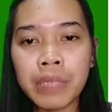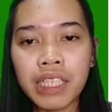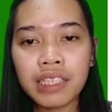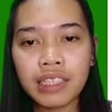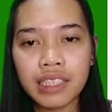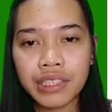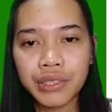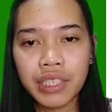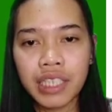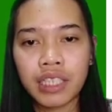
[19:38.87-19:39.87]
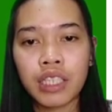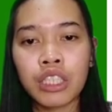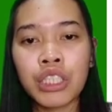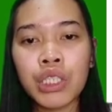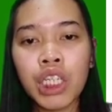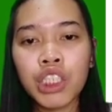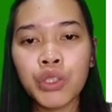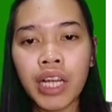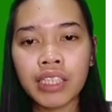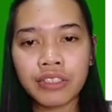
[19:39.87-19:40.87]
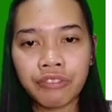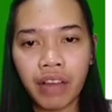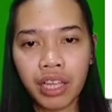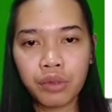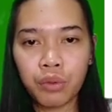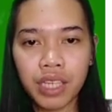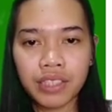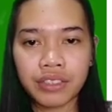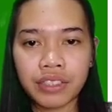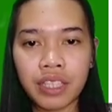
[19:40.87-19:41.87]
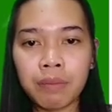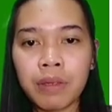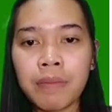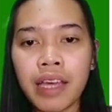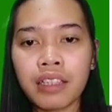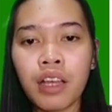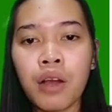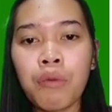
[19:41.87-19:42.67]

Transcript: built into it, you can try to find ways to supplement